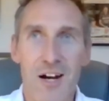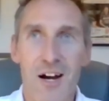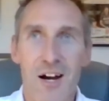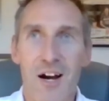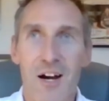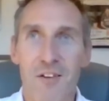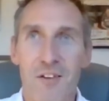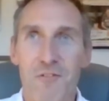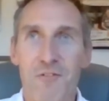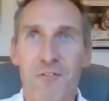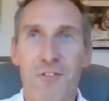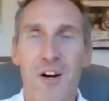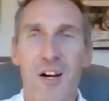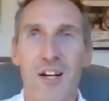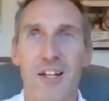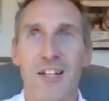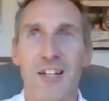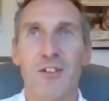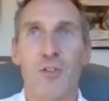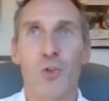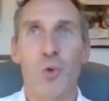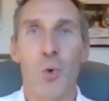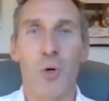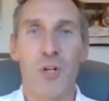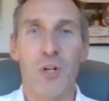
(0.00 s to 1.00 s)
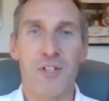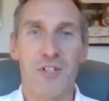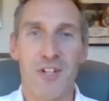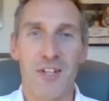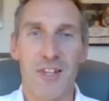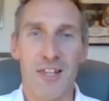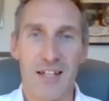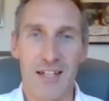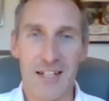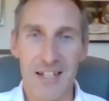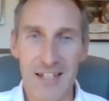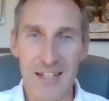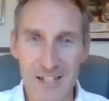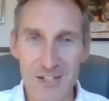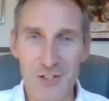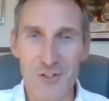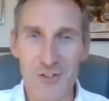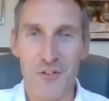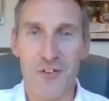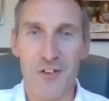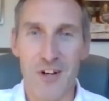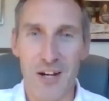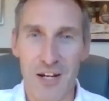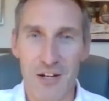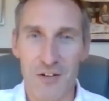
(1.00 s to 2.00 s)
I find Twitter the
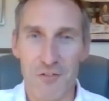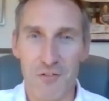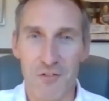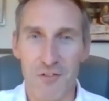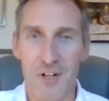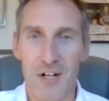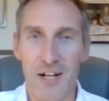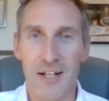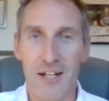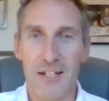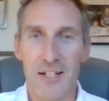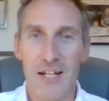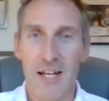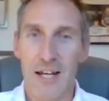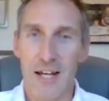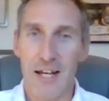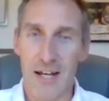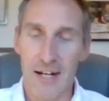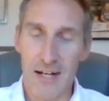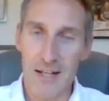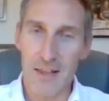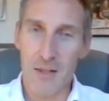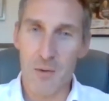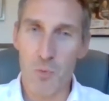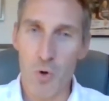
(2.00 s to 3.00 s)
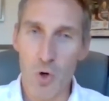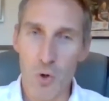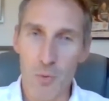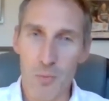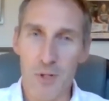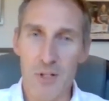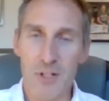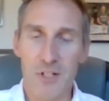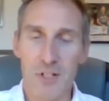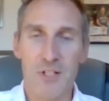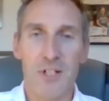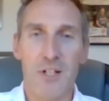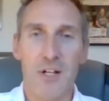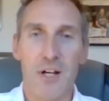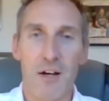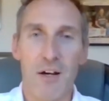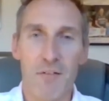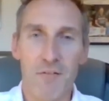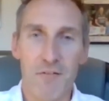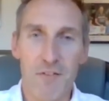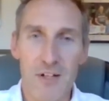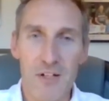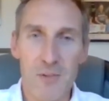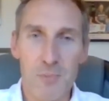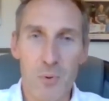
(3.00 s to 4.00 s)
least favorite, and at the moment,
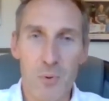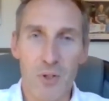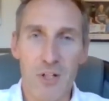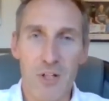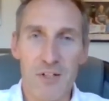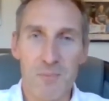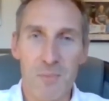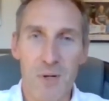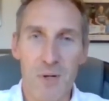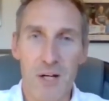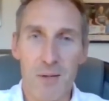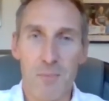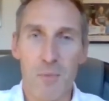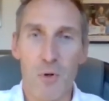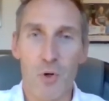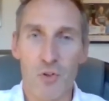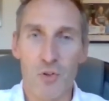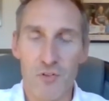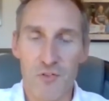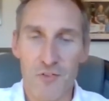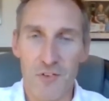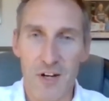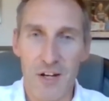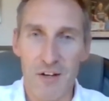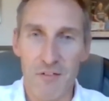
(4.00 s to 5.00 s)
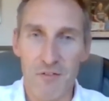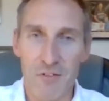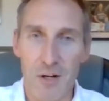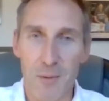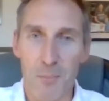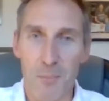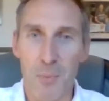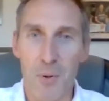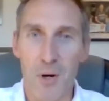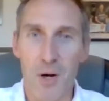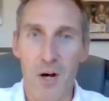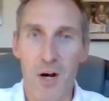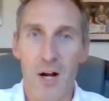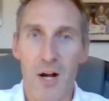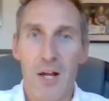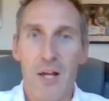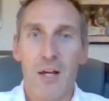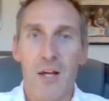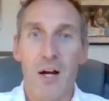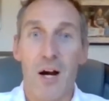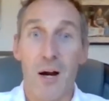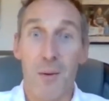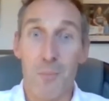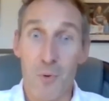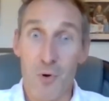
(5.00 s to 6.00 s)
Facebook is my most favorite. But
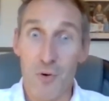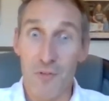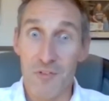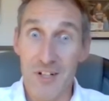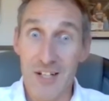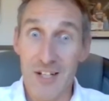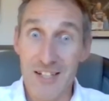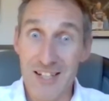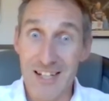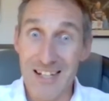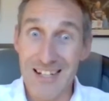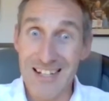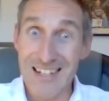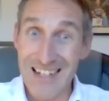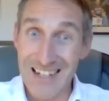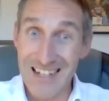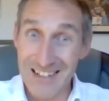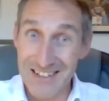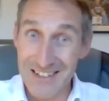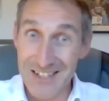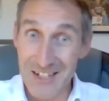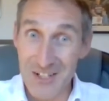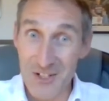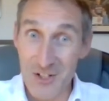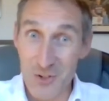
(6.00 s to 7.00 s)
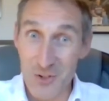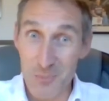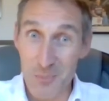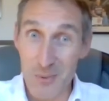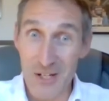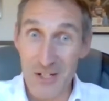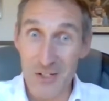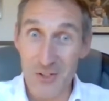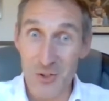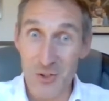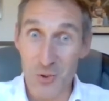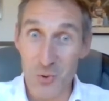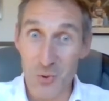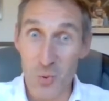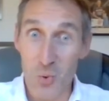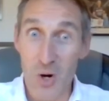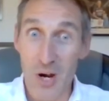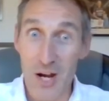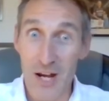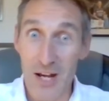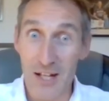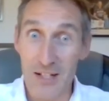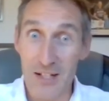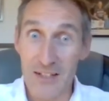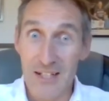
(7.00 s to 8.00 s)
I'm moving into LinkedIn space as
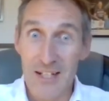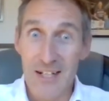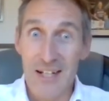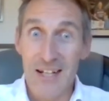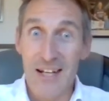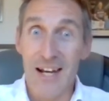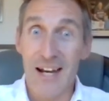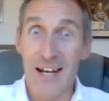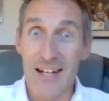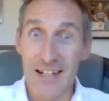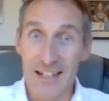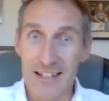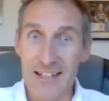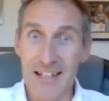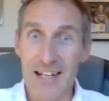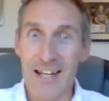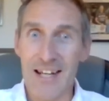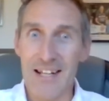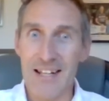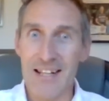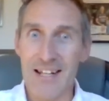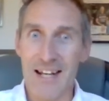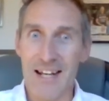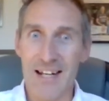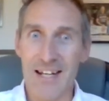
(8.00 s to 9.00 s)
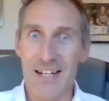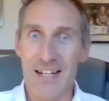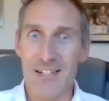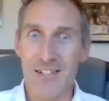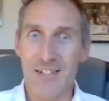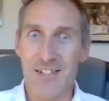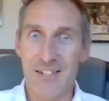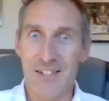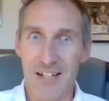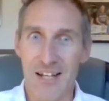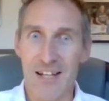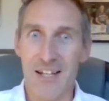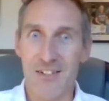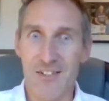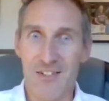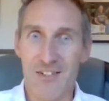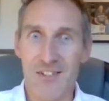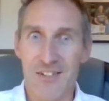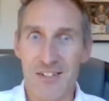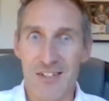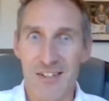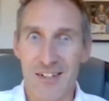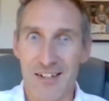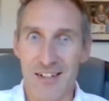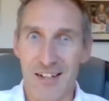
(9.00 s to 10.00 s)
well, and again, that
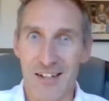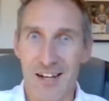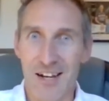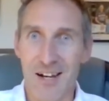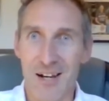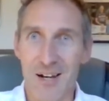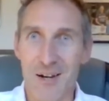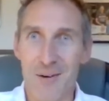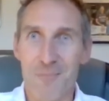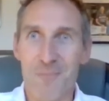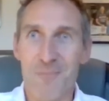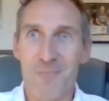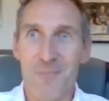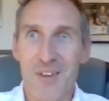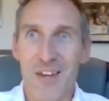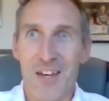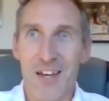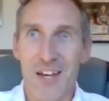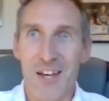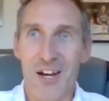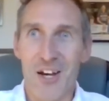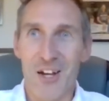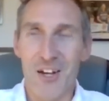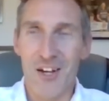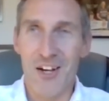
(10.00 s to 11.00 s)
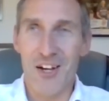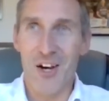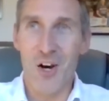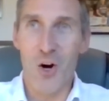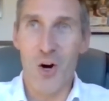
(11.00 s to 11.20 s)
is a